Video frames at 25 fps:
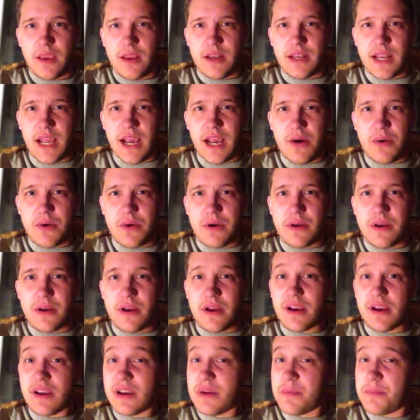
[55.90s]
Now,
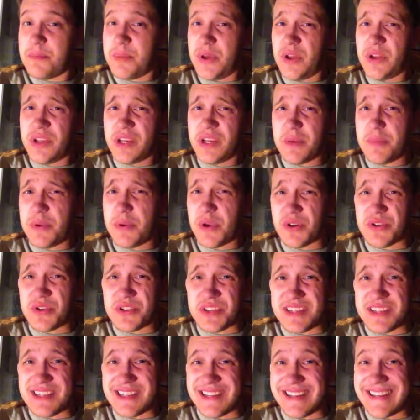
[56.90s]
building computers
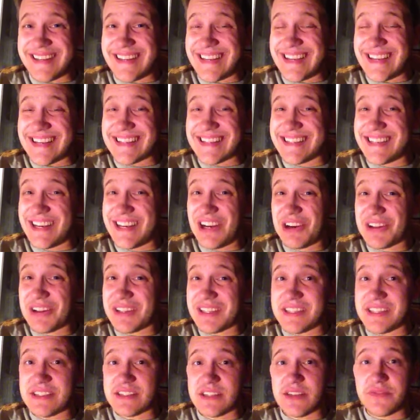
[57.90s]
isn't as
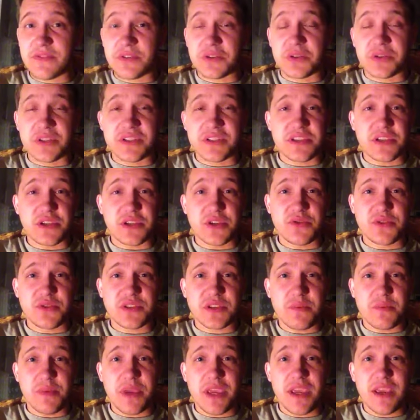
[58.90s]
nearly as difficult as it used
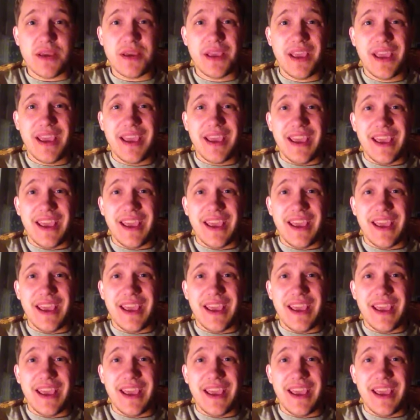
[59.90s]
to be,